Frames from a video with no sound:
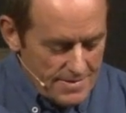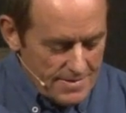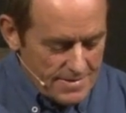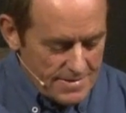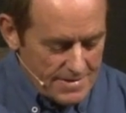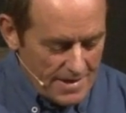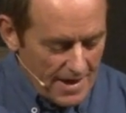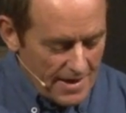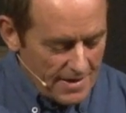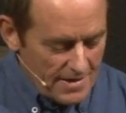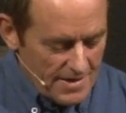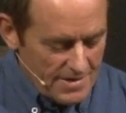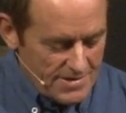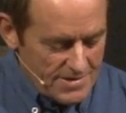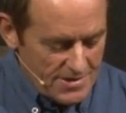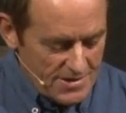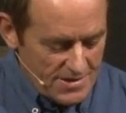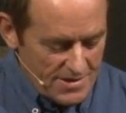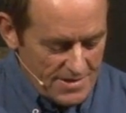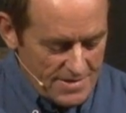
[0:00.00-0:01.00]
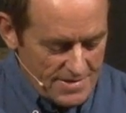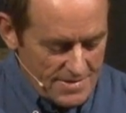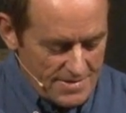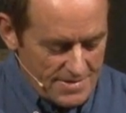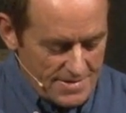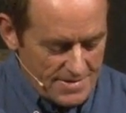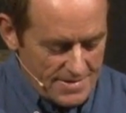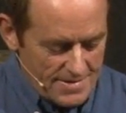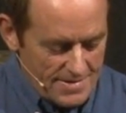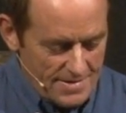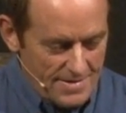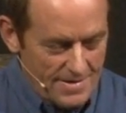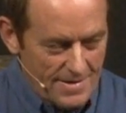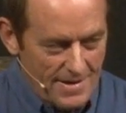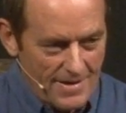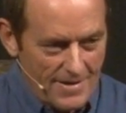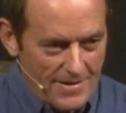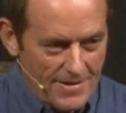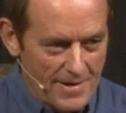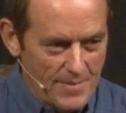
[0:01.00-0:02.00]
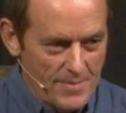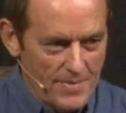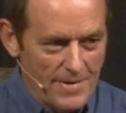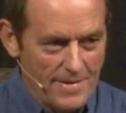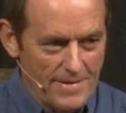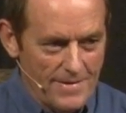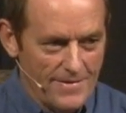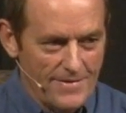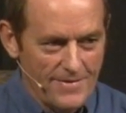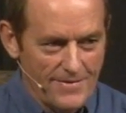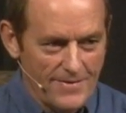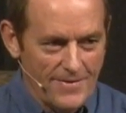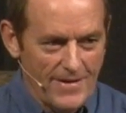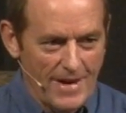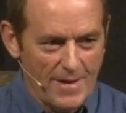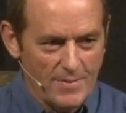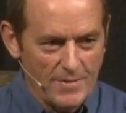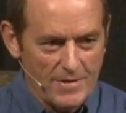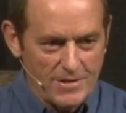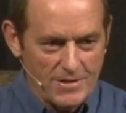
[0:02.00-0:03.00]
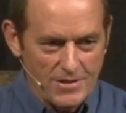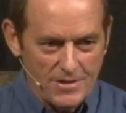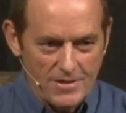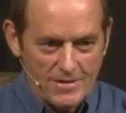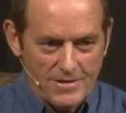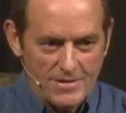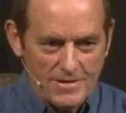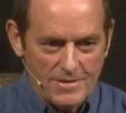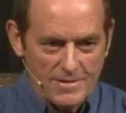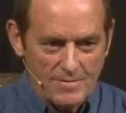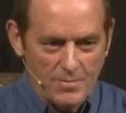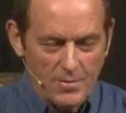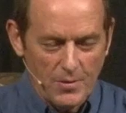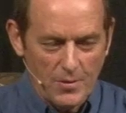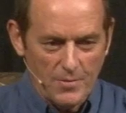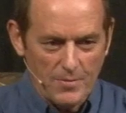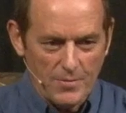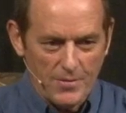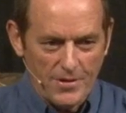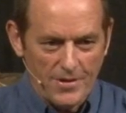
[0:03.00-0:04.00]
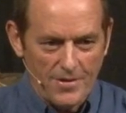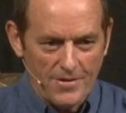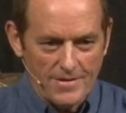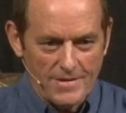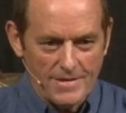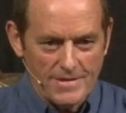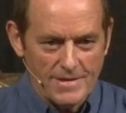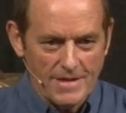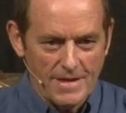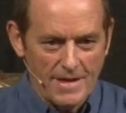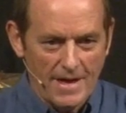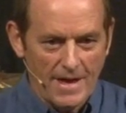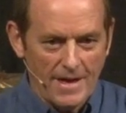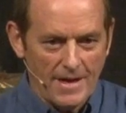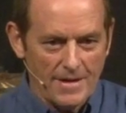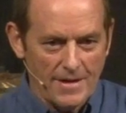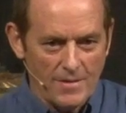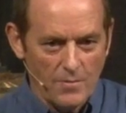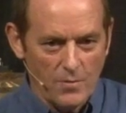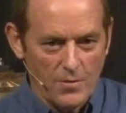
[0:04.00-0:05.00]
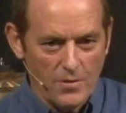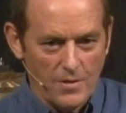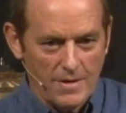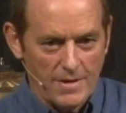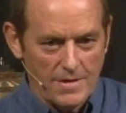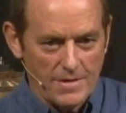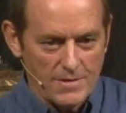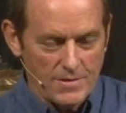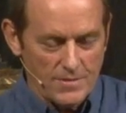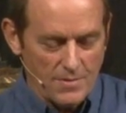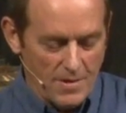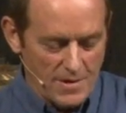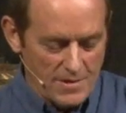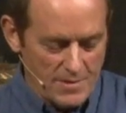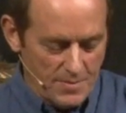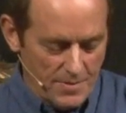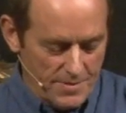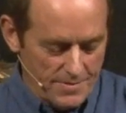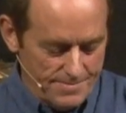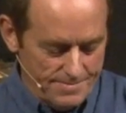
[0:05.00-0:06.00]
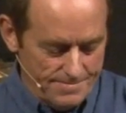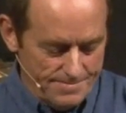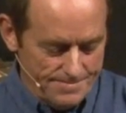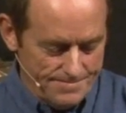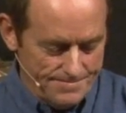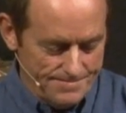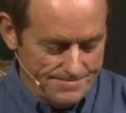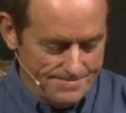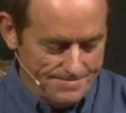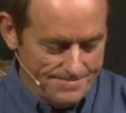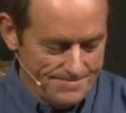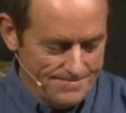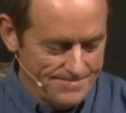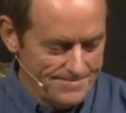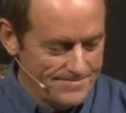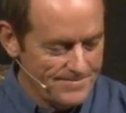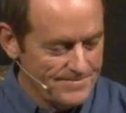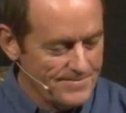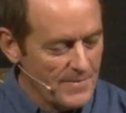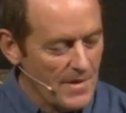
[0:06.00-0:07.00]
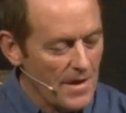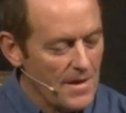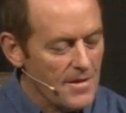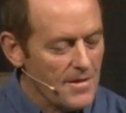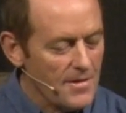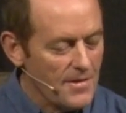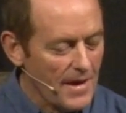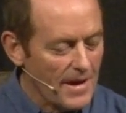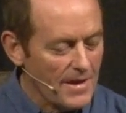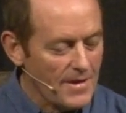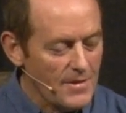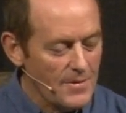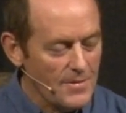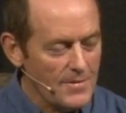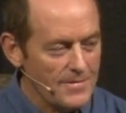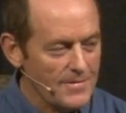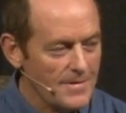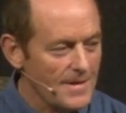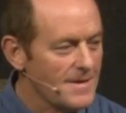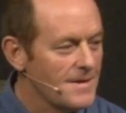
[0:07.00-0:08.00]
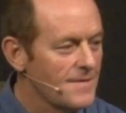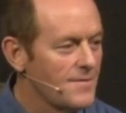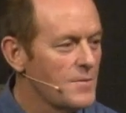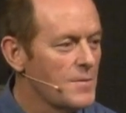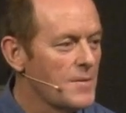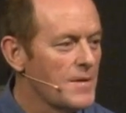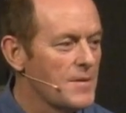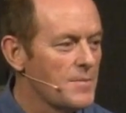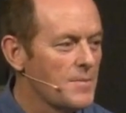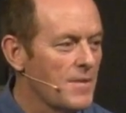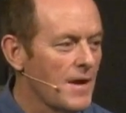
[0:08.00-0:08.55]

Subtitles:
stay close to Jesus and keep family, church as important priorities and keep work in its right spot. Thank you. Thank you for being